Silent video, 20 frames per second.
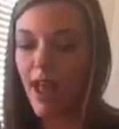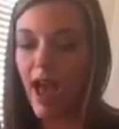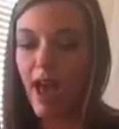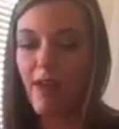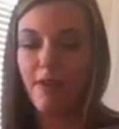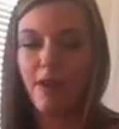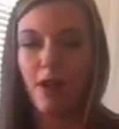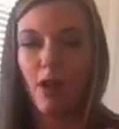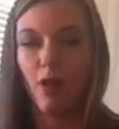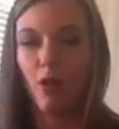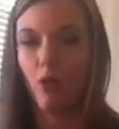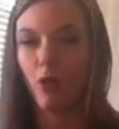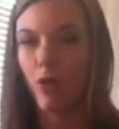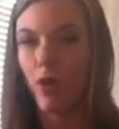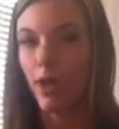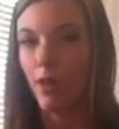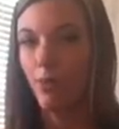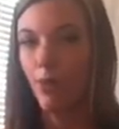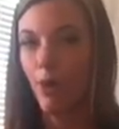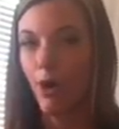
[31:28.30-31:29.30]
having a
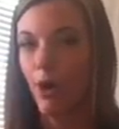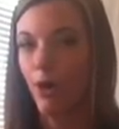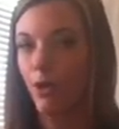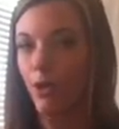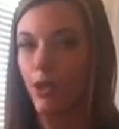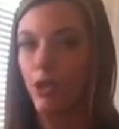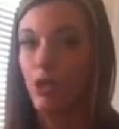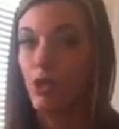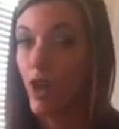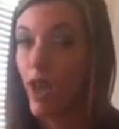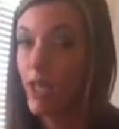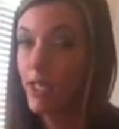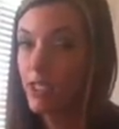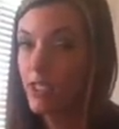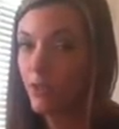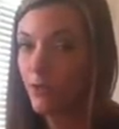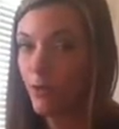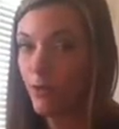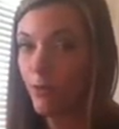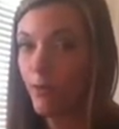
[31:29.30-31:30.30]
rebirth, a
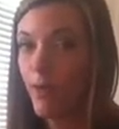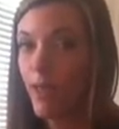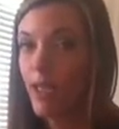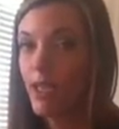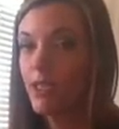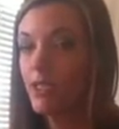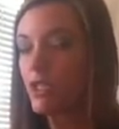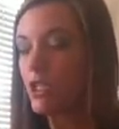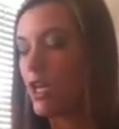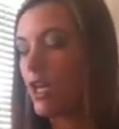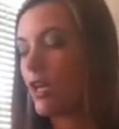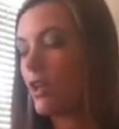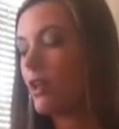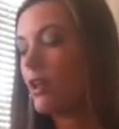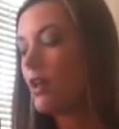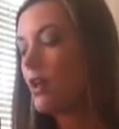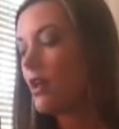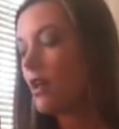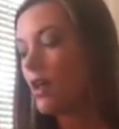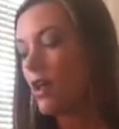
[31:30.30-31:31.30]
transformation.
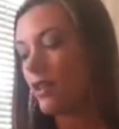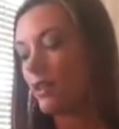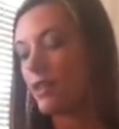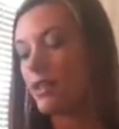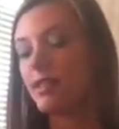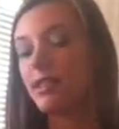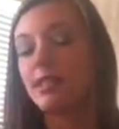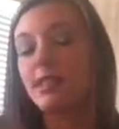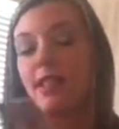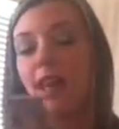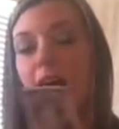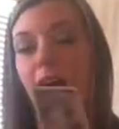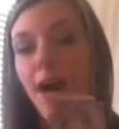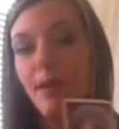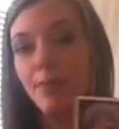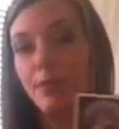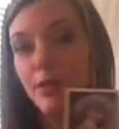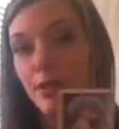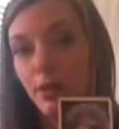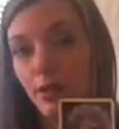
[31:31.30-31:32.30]
This is
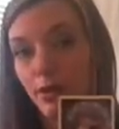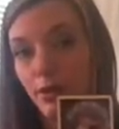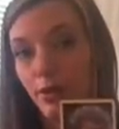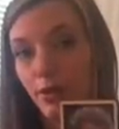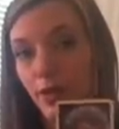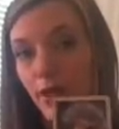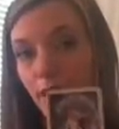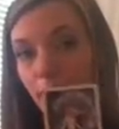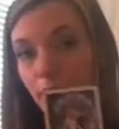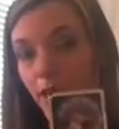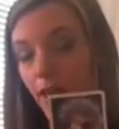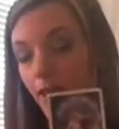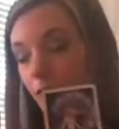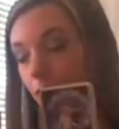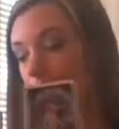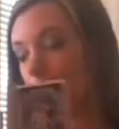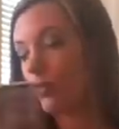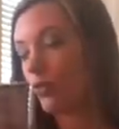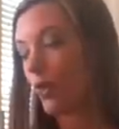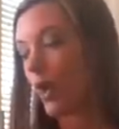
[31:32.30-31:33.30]
absolutely
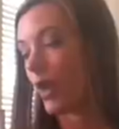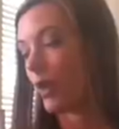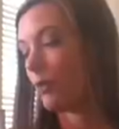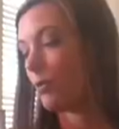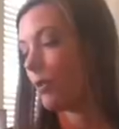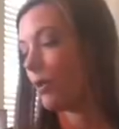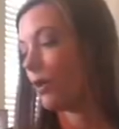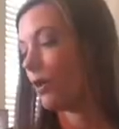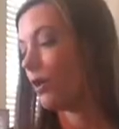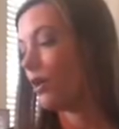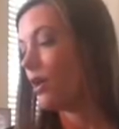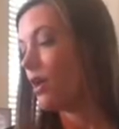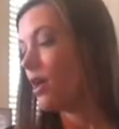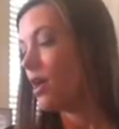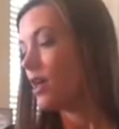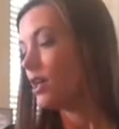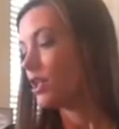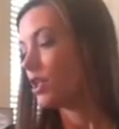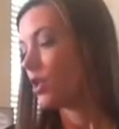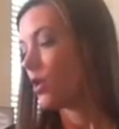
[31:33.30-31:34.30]
incredible.
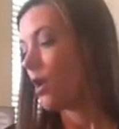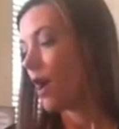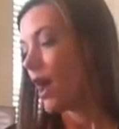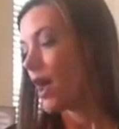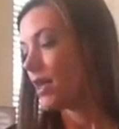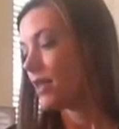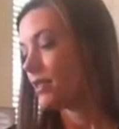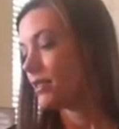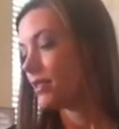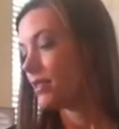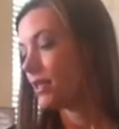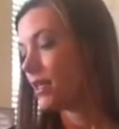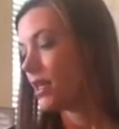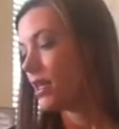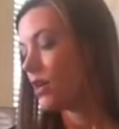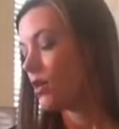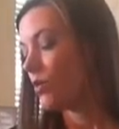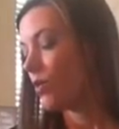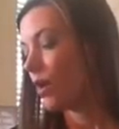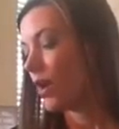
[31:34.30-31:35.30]
So I
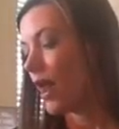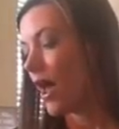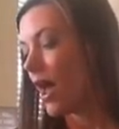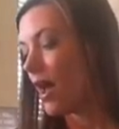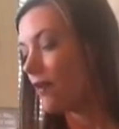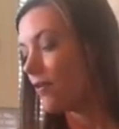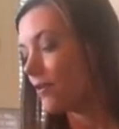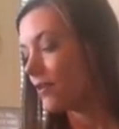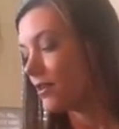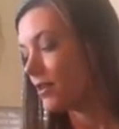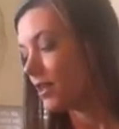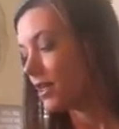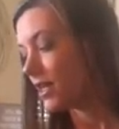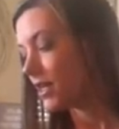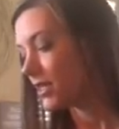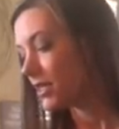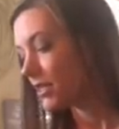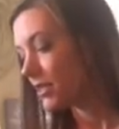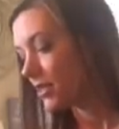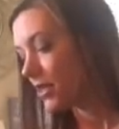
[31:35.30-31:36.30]
see whatever
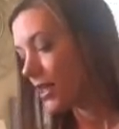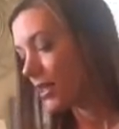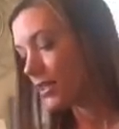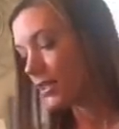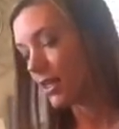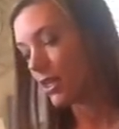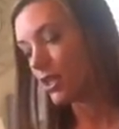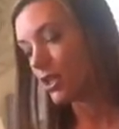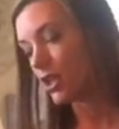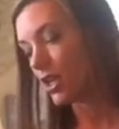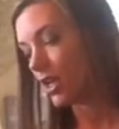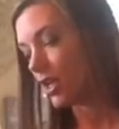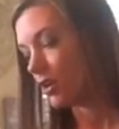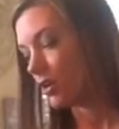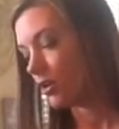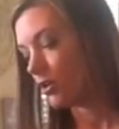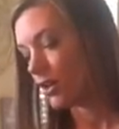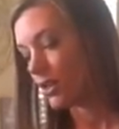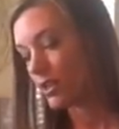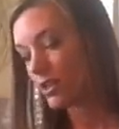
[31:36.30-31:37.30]
this addiction
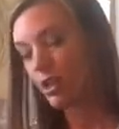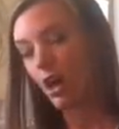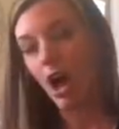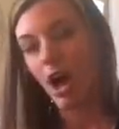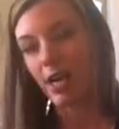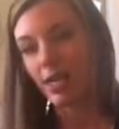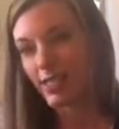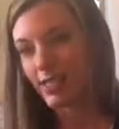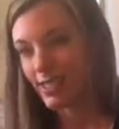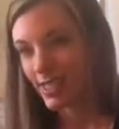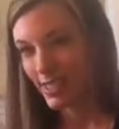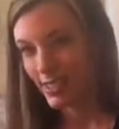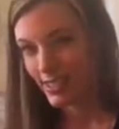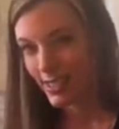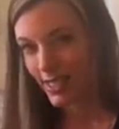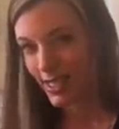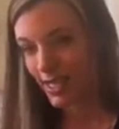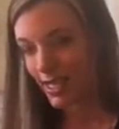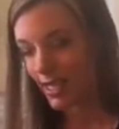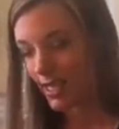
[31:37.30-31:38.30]
or this
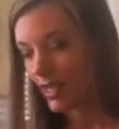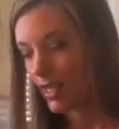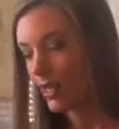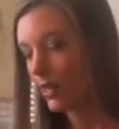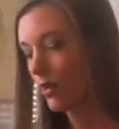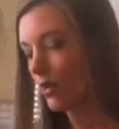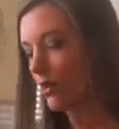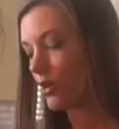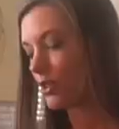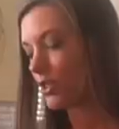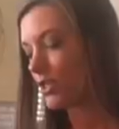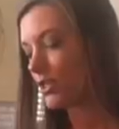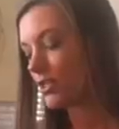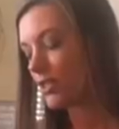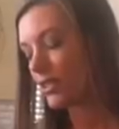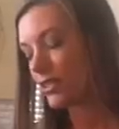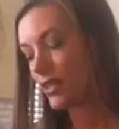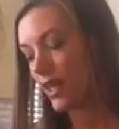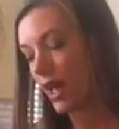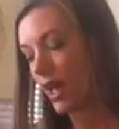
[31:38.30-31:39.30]
toxicity or just
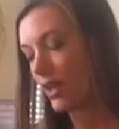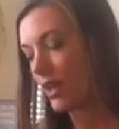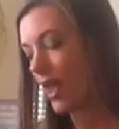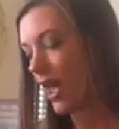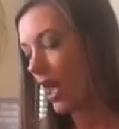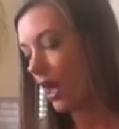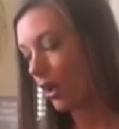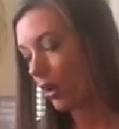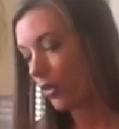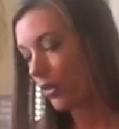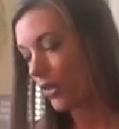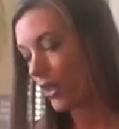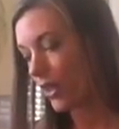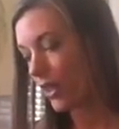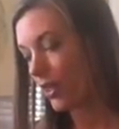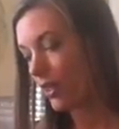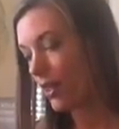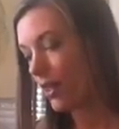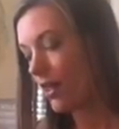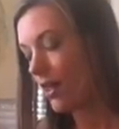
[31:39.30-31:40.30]
this
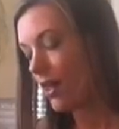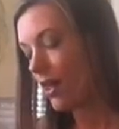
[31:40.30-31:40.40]
unhealthy,